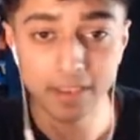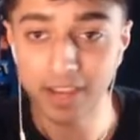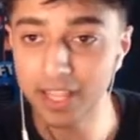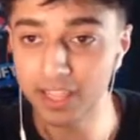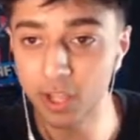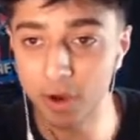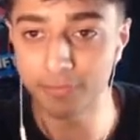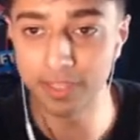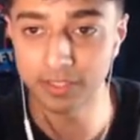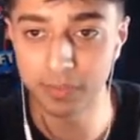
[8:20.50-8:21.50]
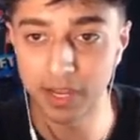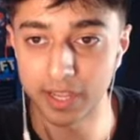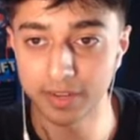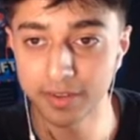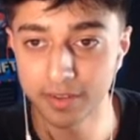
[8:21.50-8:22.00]
I love this,
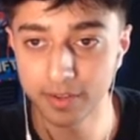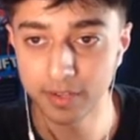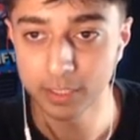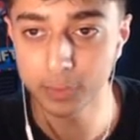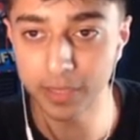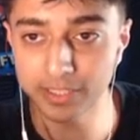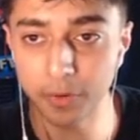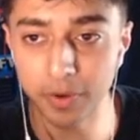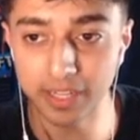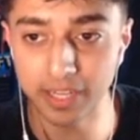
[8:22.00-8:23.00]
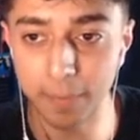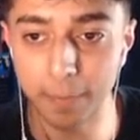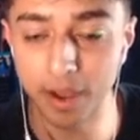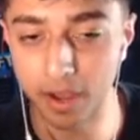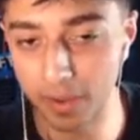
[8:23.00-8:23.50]
man. Especially I wear like a
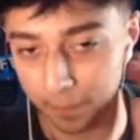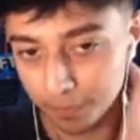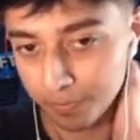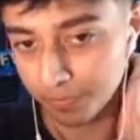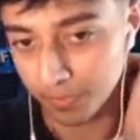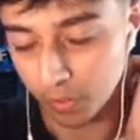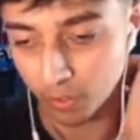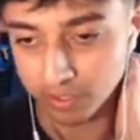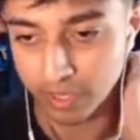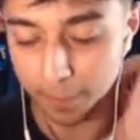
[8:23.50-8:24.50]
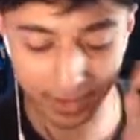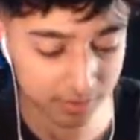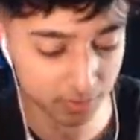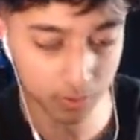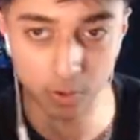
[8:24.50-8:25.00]
uh, what is it? A
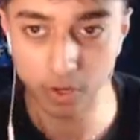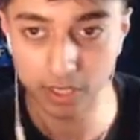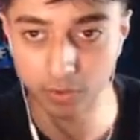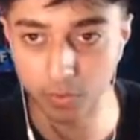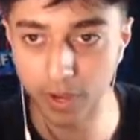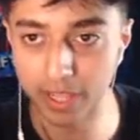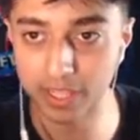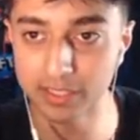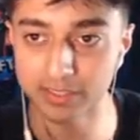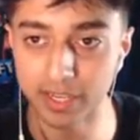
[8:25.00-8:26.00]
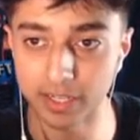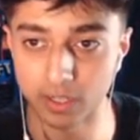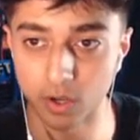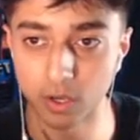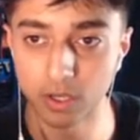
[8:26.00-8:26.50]
basketball court? I don't know why. I like this thing a lot.